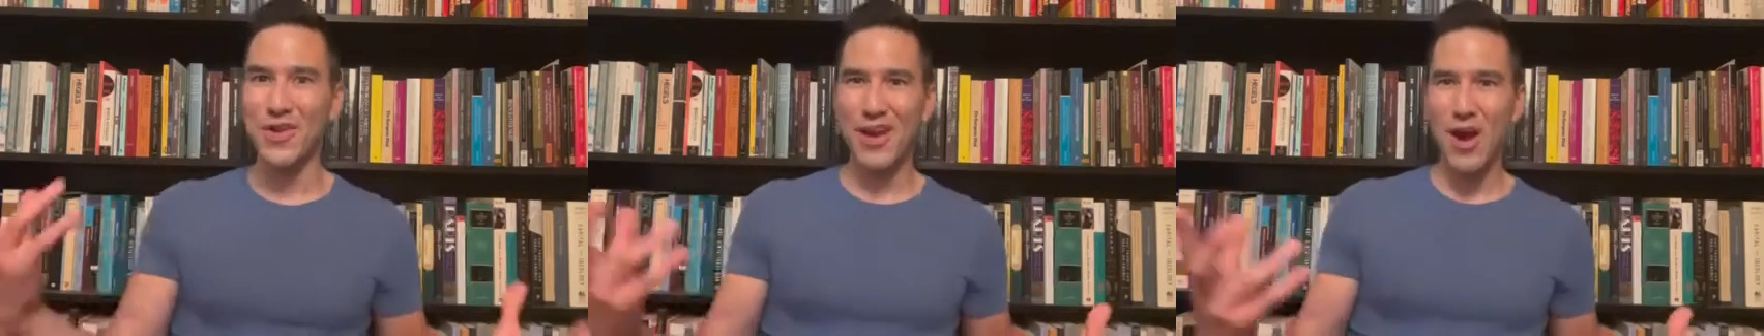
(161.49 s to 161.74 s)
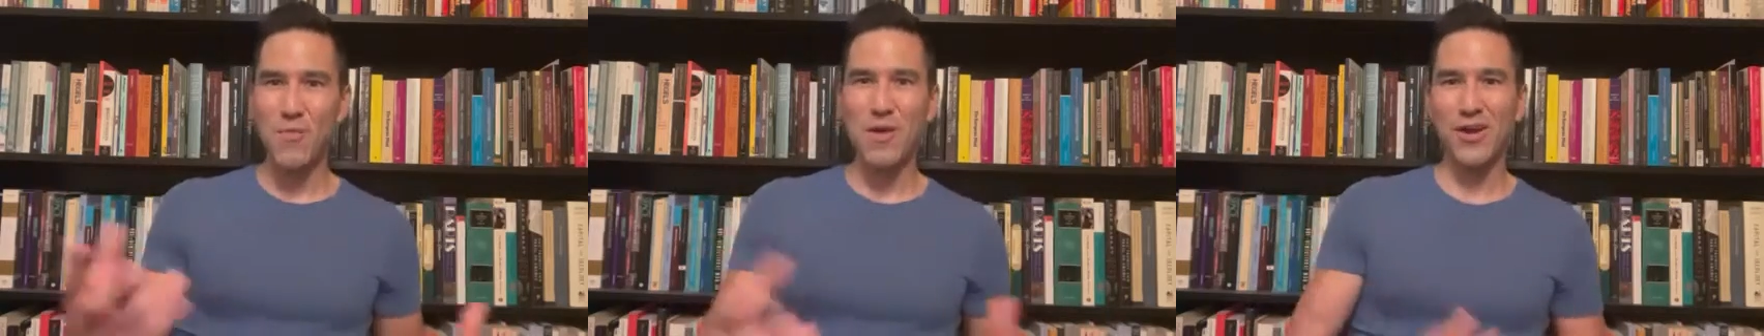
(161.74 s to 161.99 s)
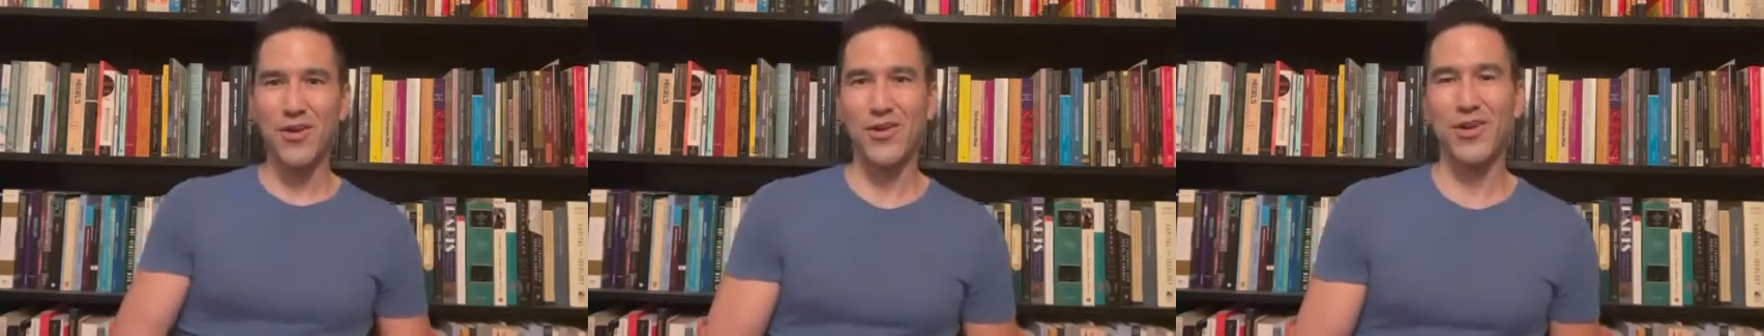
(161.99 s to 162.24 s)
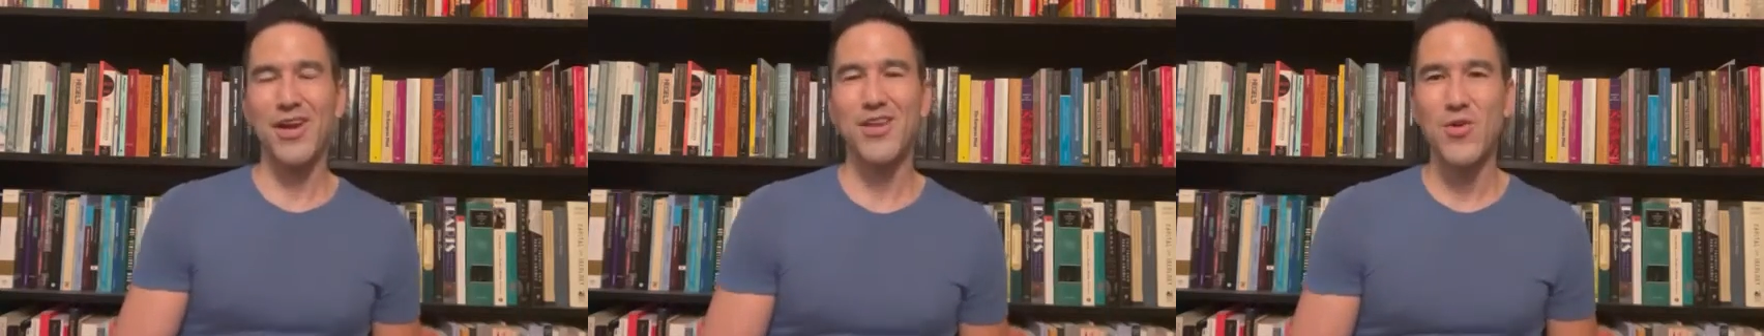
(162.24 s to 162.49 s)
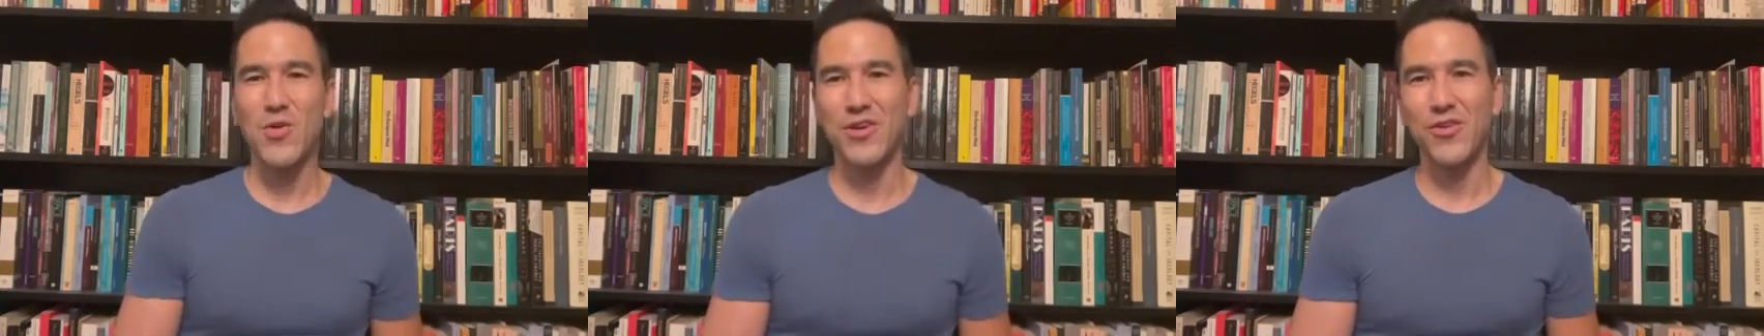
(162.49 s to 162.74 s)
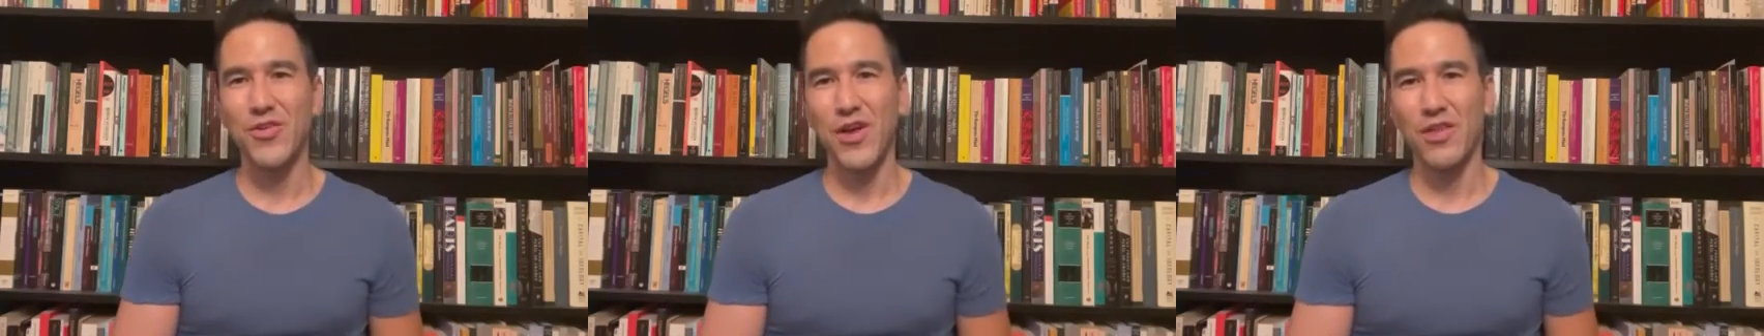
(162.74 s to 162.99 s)
and how better can you
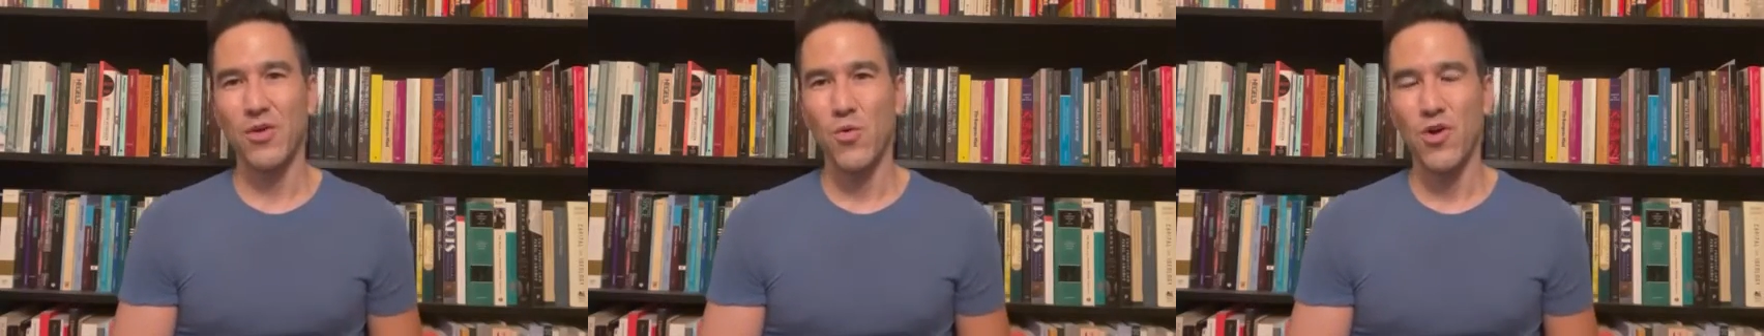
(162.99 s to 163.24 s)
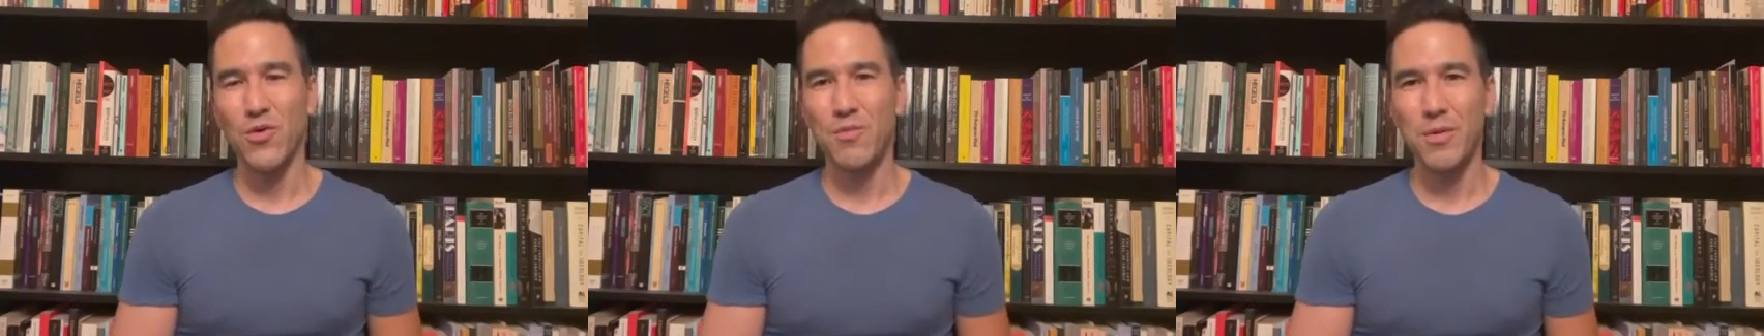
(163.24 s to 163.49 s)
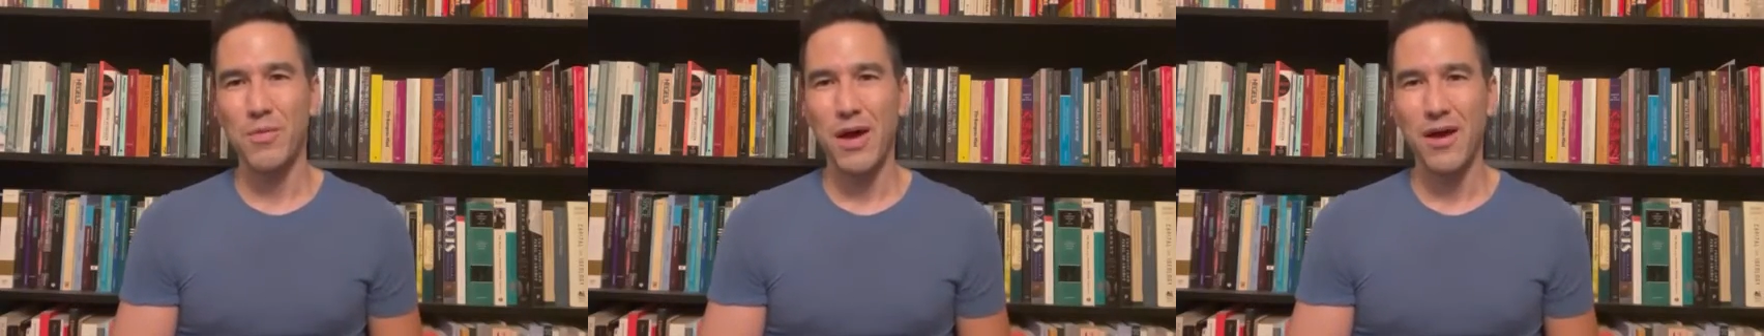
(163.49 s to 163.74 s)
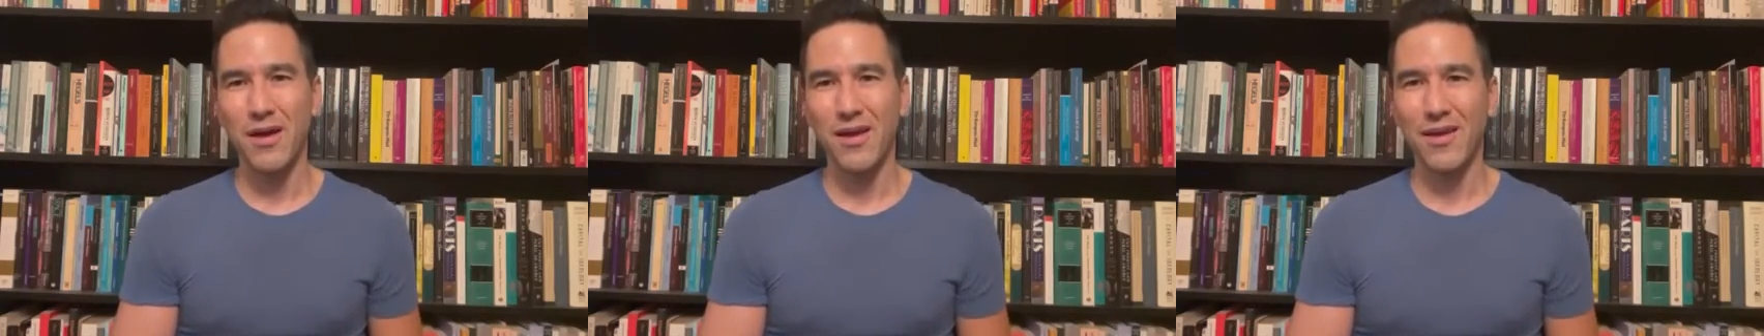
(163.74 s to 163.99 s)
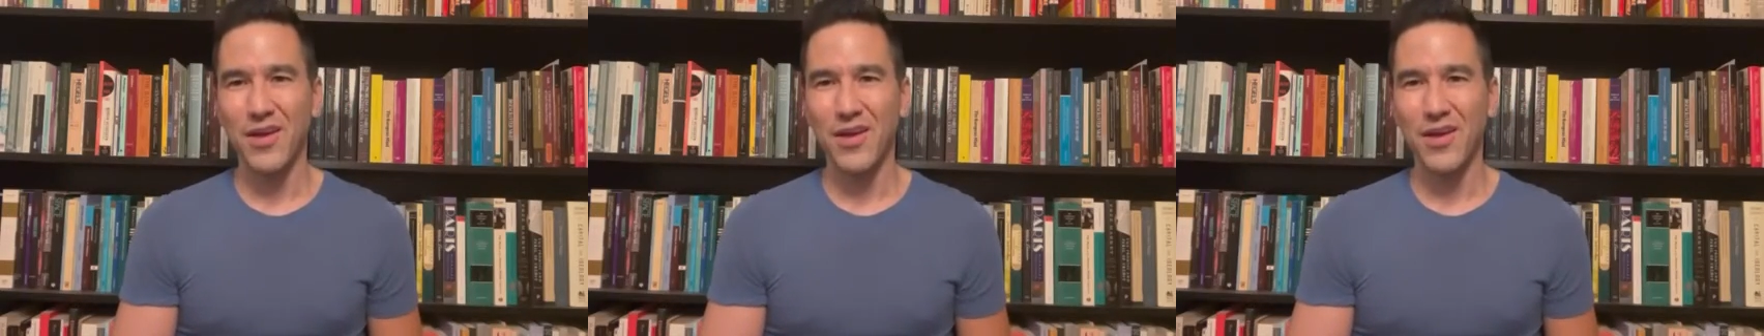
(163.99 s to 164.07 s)
understand the world but by,